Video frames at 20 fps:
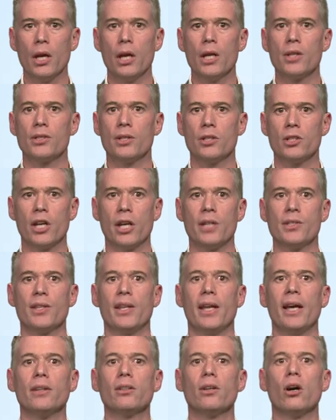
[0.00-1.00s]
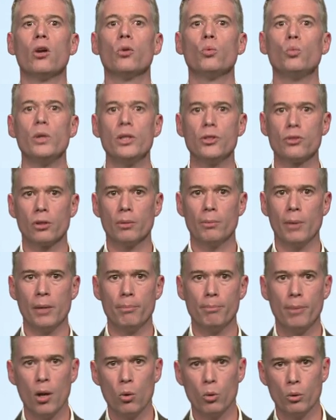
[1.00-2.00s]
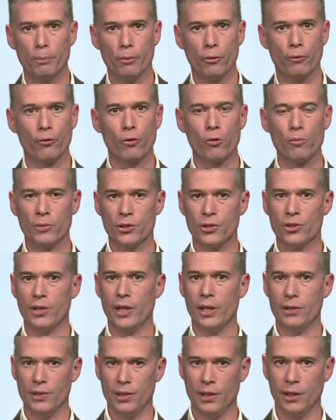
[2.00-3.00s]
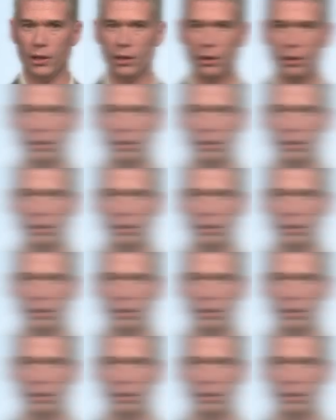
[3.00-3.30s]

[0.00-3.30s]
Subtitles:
such as that on wind turbine power performance testing.